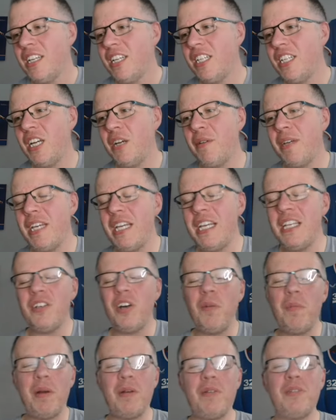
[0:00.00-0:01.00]
You know, he's
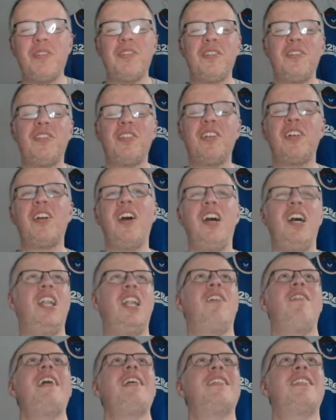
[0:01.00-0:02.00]
almost
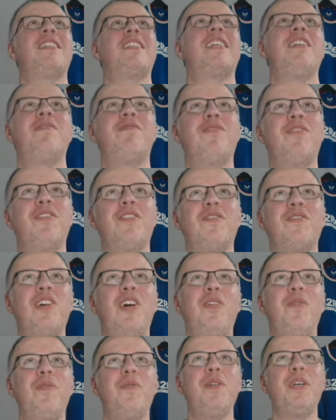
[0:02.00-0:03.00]
Sakala-esque in front of
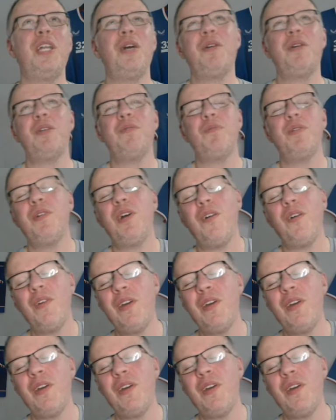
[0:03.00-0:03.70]
goal. You know,